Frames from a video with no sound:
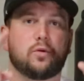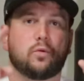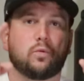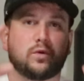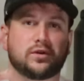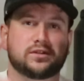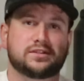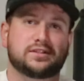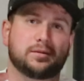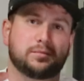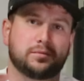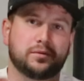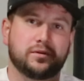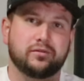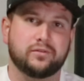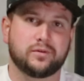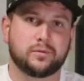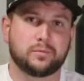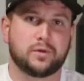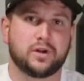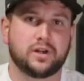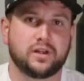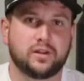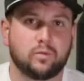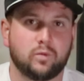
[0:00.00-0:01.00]
What's up,
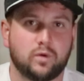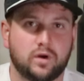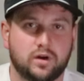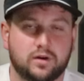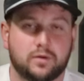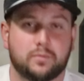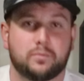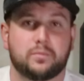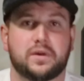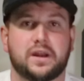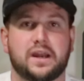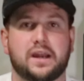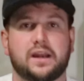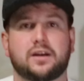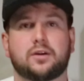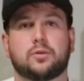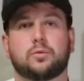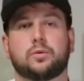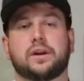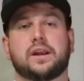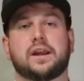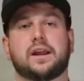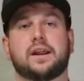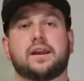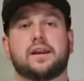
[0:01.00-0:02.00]
everybody? Welcome
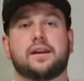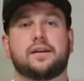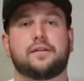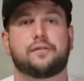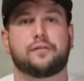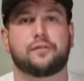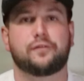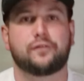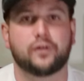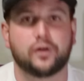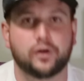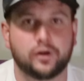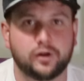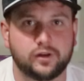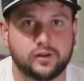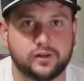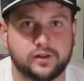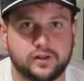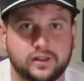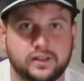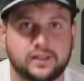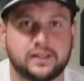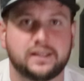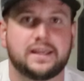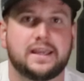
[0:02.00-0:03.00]
back. We got a
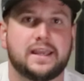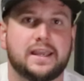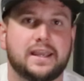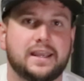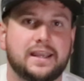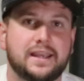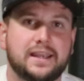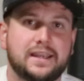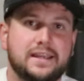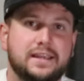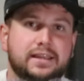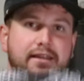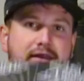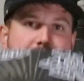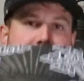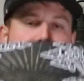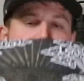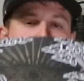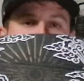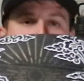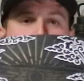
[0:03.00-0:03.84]
fun in